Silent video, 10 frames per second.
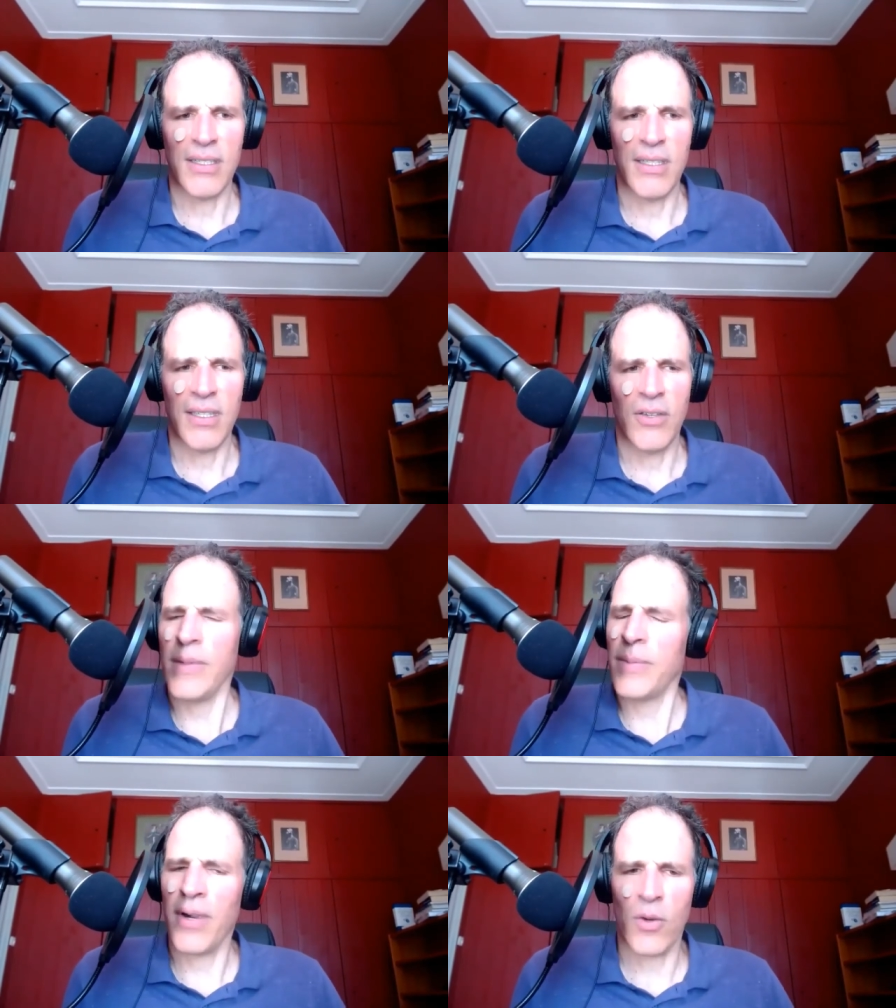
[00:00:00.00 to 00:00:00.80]
You want me
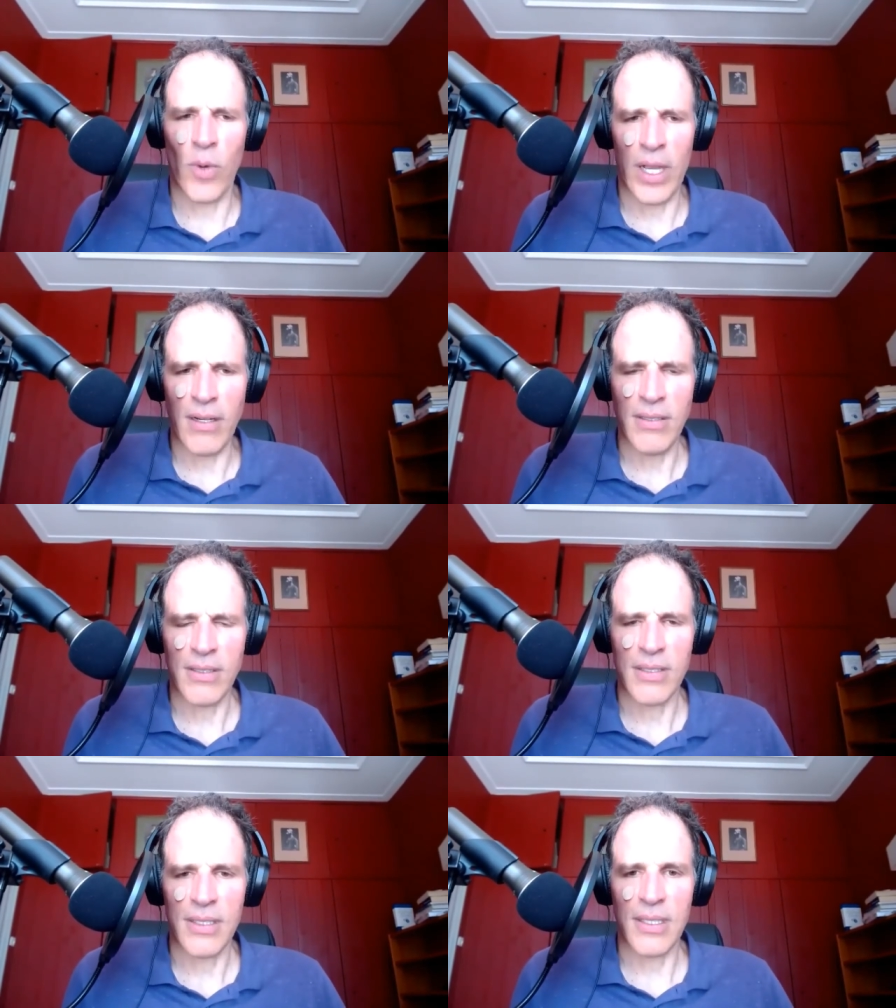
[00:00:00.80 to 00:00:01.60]
to park where?
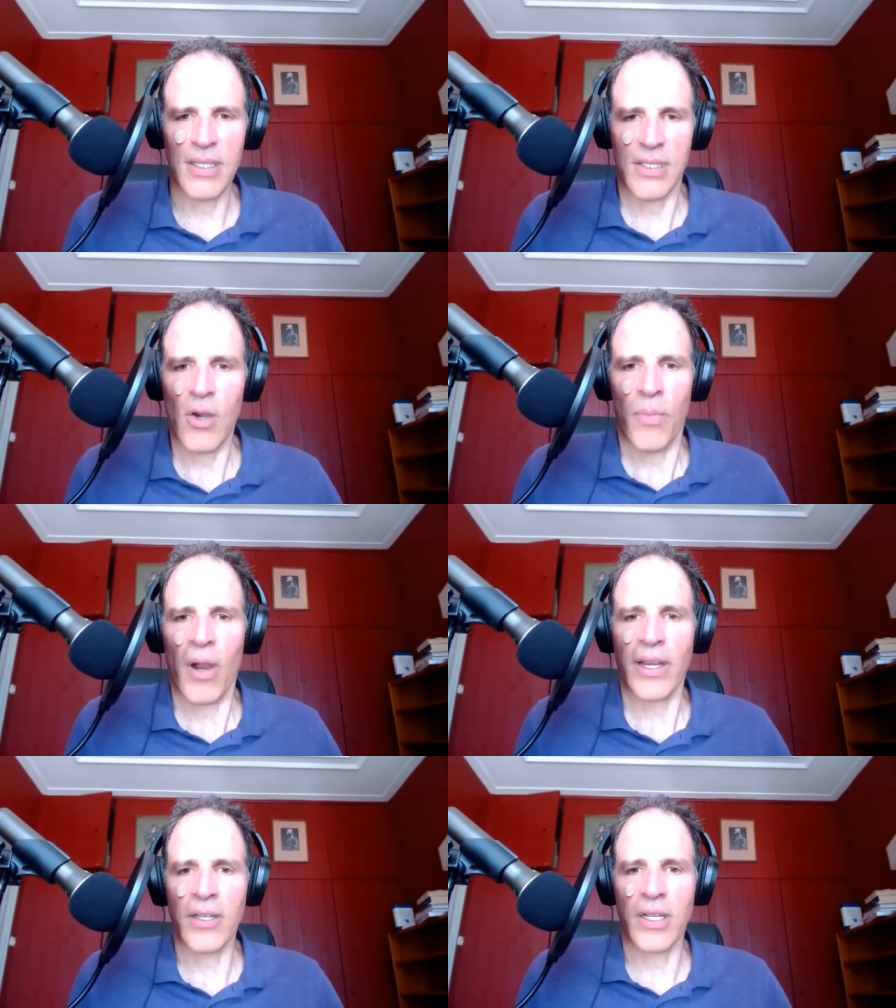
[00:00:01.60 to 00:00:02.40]
I said, Just go
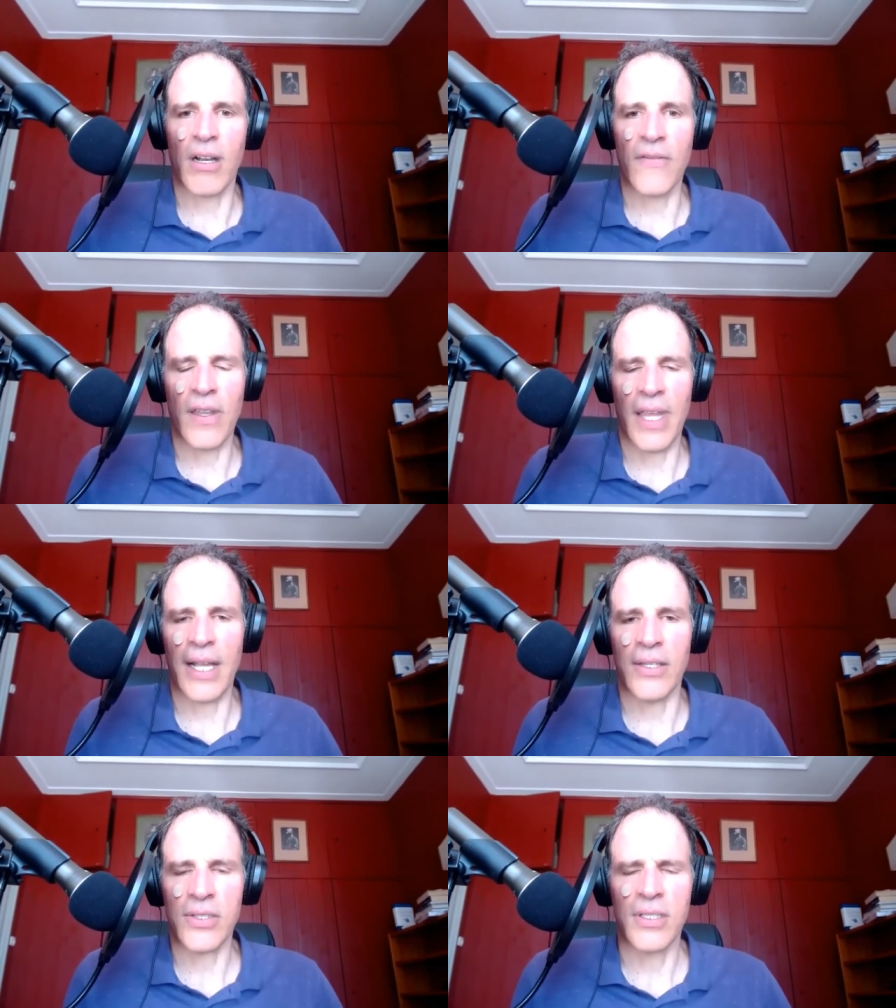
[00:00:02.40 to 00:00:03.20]
park your car in front of the
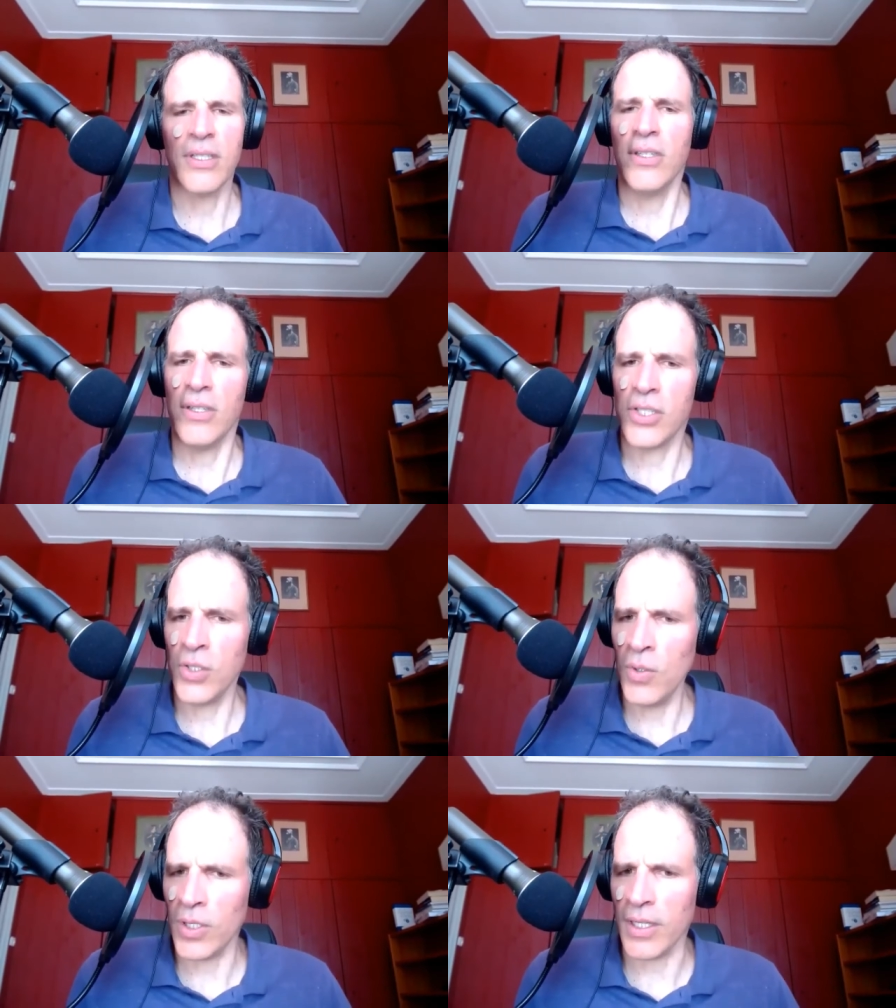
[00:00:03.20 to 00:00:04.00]
house. You
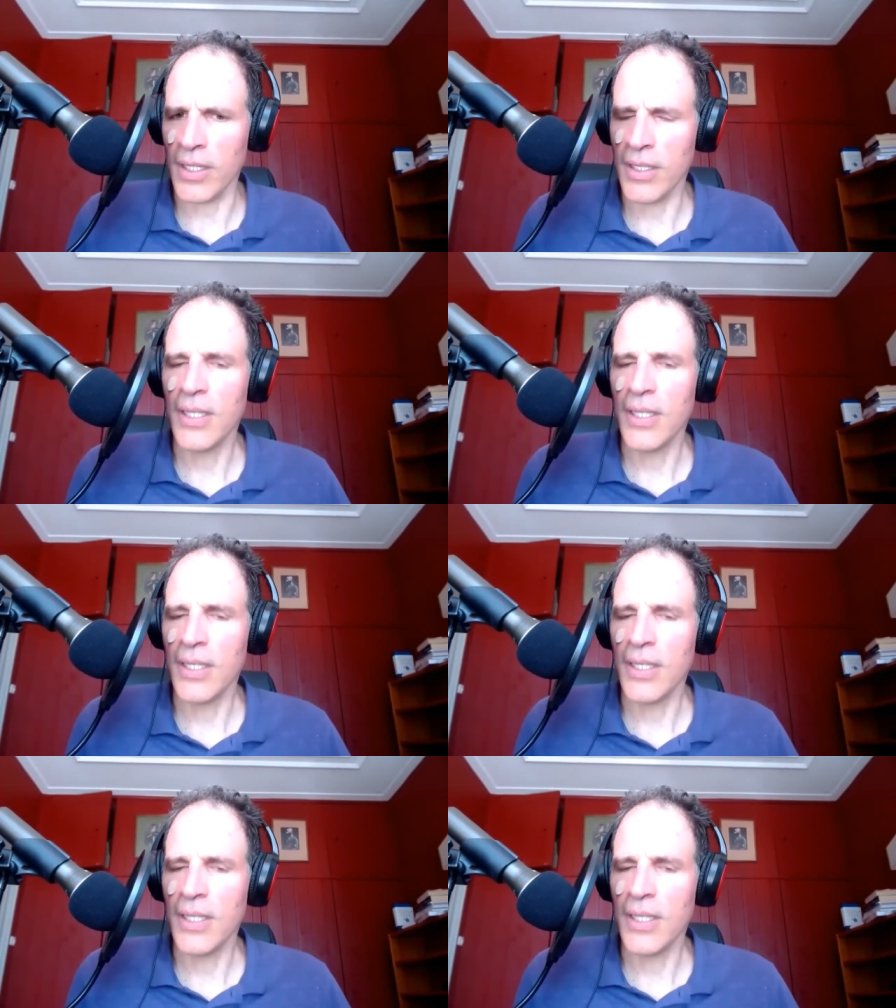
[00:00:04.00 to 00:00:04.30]
sure?